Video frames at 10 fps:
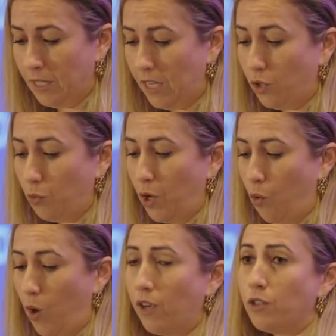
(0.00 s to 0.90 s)
It
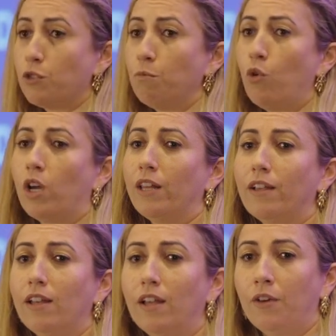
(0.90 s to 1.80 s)
requires moral
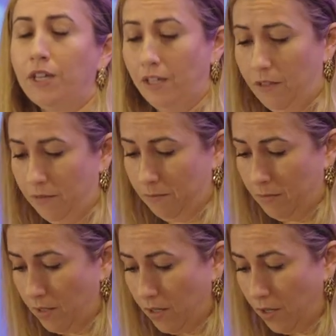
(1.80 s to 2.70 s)
clarity,
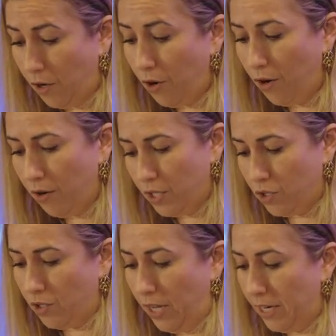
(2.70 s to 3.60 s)

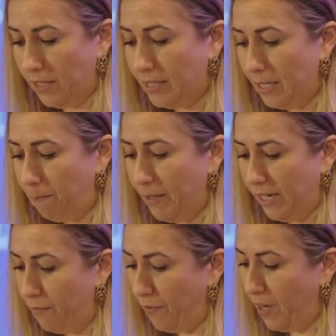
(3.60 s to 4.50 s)
courage, and a deep
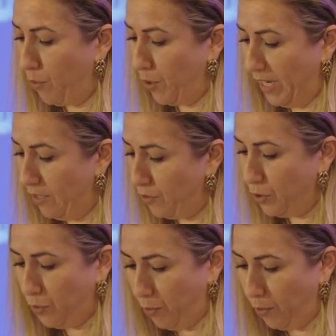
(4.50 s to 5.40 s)
belief in our inner
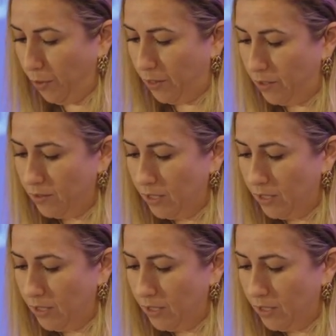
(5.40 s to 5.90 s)
truth.